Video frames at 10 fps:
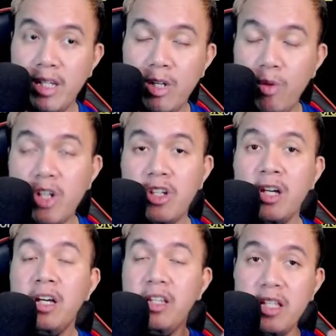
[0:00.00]
in which
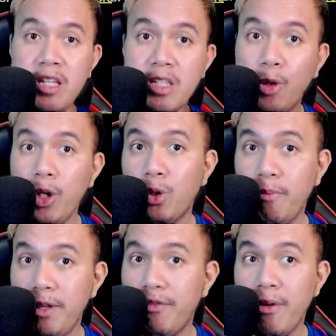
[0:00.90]
this is going to
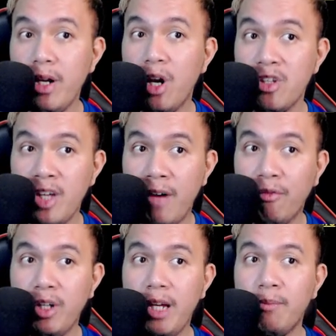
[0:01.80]
be very awesome
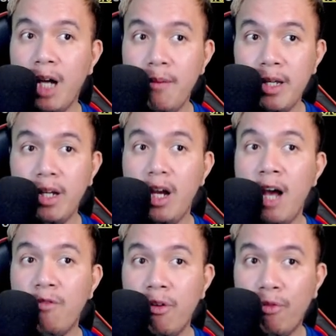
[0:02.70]
for the upcoming
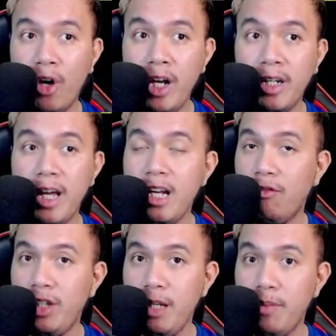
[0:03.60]
Evervoid N
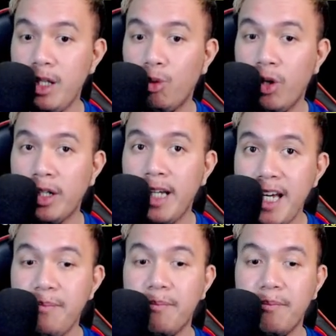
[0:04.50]
F T play to earn game.